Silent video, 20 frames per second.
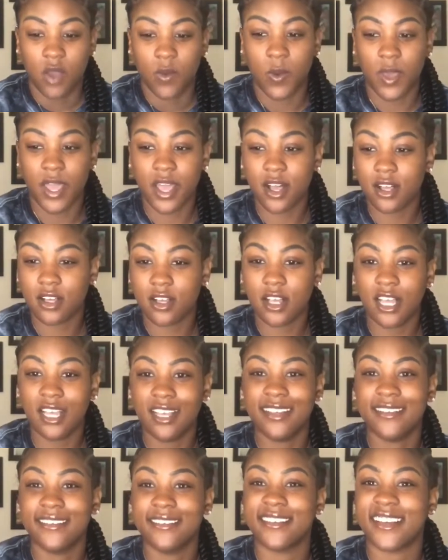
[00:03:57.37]
Well,
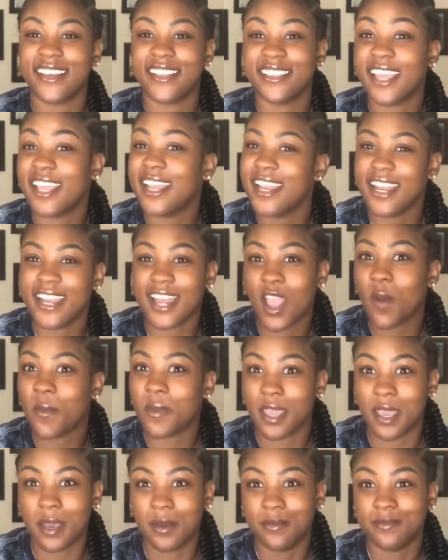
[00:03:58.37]
that didn't help
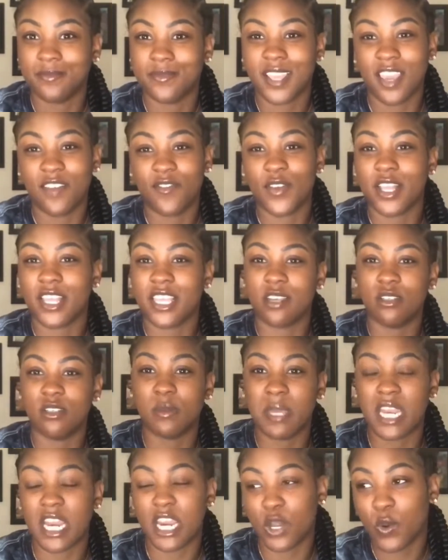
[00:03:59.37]
him. He felt like
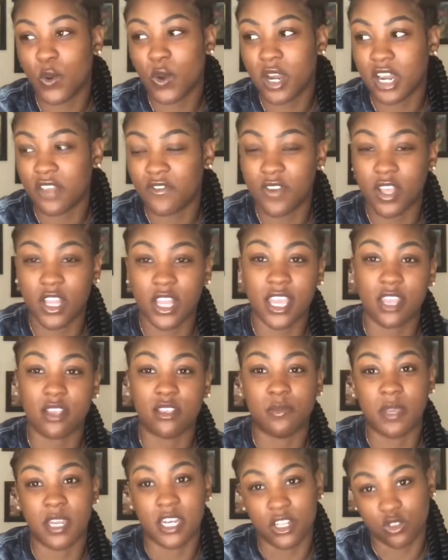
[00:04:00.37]
being ignored. He felt like he was
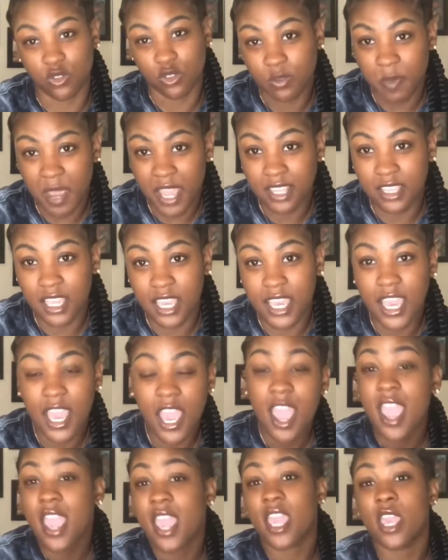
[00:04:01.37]
being disrespected.
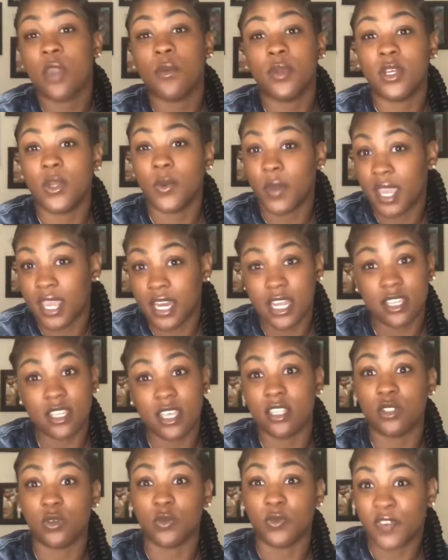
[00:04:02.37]
He would do
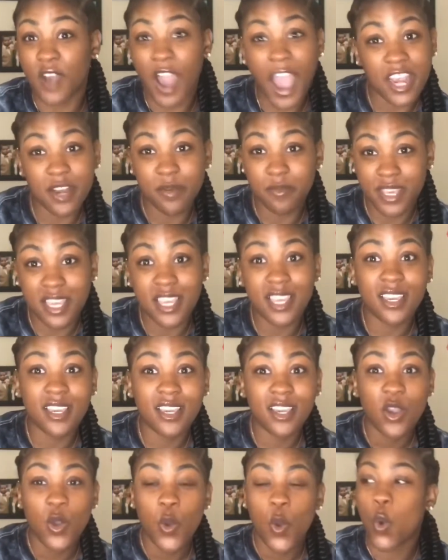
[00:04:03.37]
anything to find me
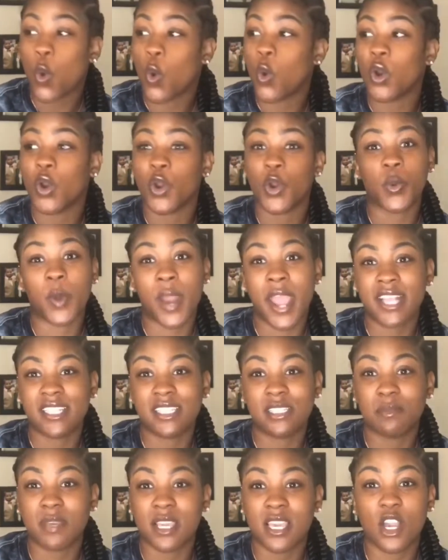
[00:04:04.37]
or
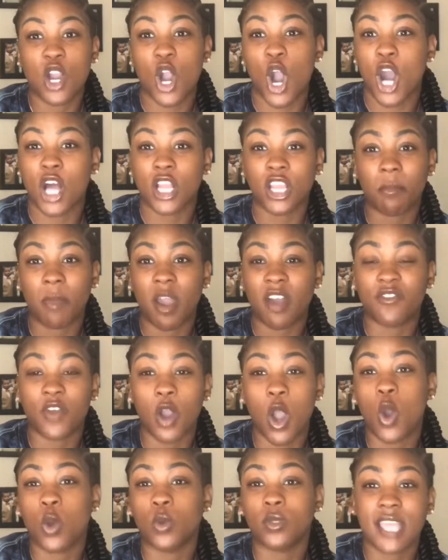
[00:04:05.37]
harass me, calling my
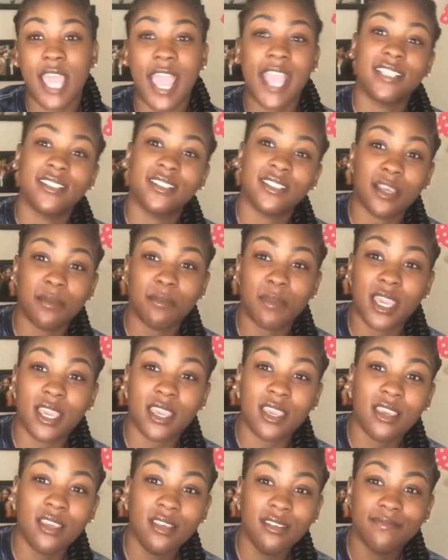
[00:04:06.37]
phone, texting
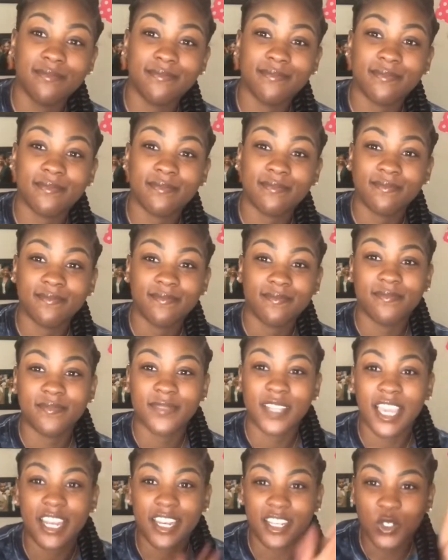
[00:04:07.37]
me.
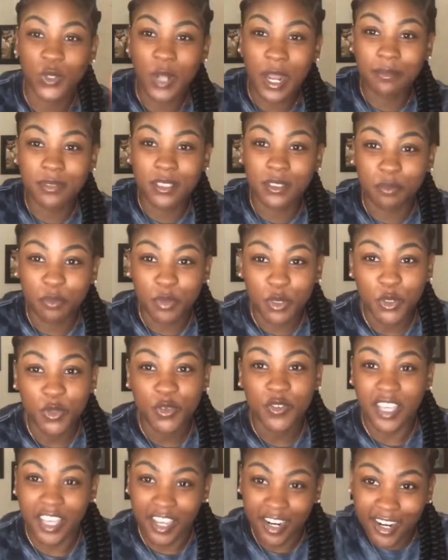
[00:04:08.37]
Gonna drop some proof
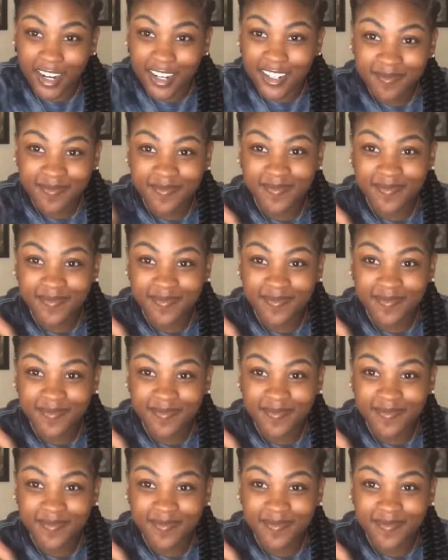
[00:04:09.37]
here.